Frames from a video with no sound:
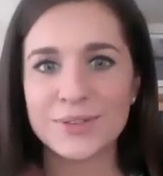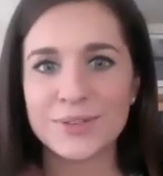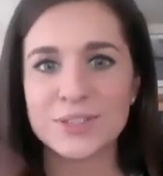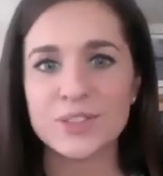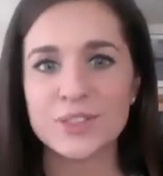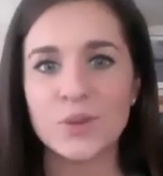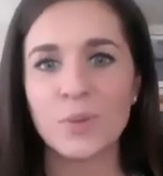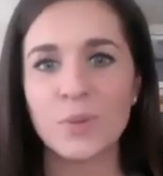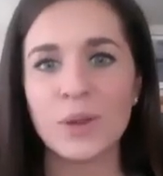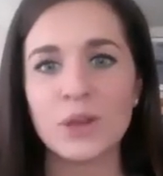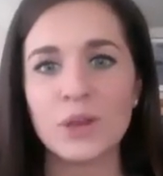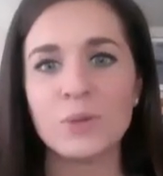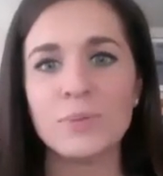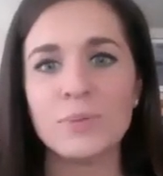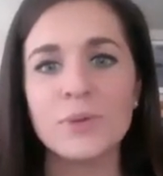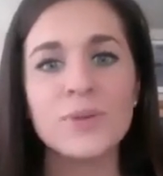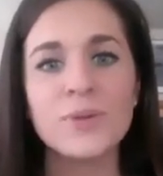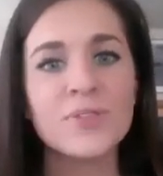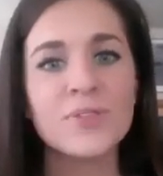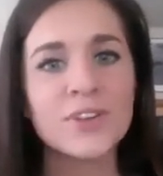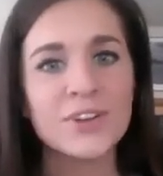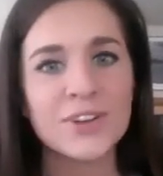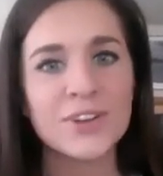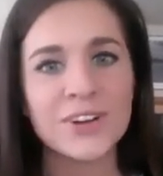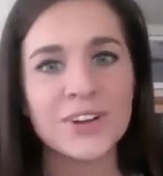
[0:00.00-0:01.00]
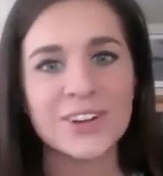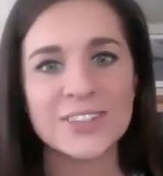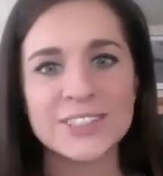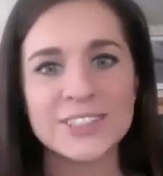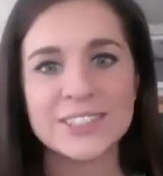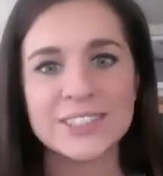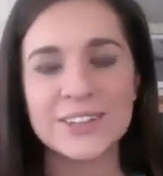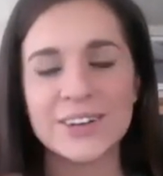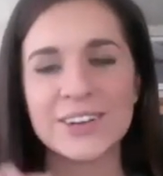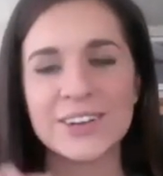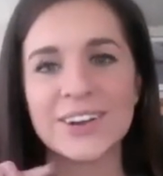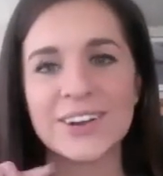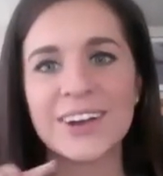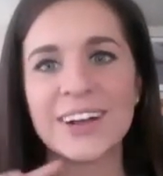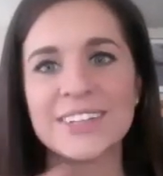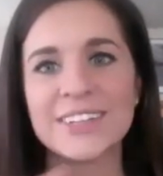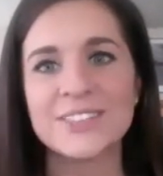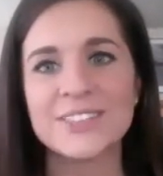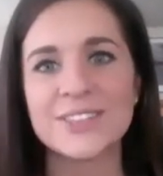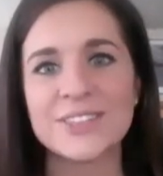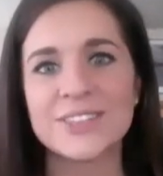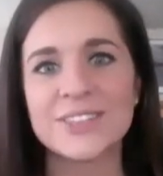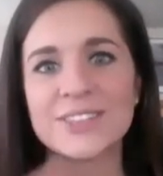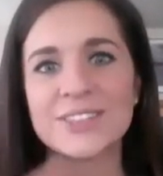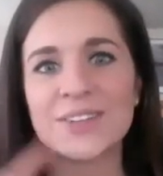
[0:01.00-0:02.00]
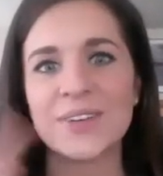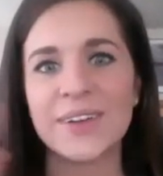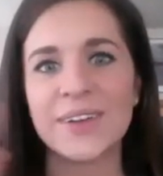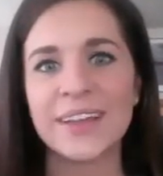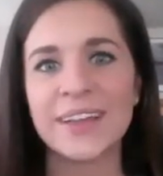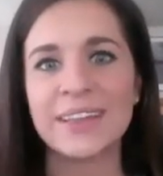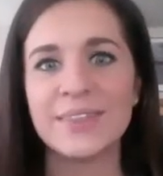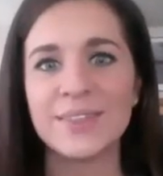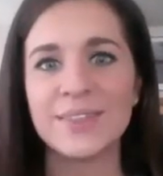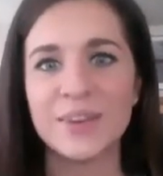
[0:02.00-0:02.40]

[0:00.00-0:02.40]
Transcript: So when you move your cursor across your screen,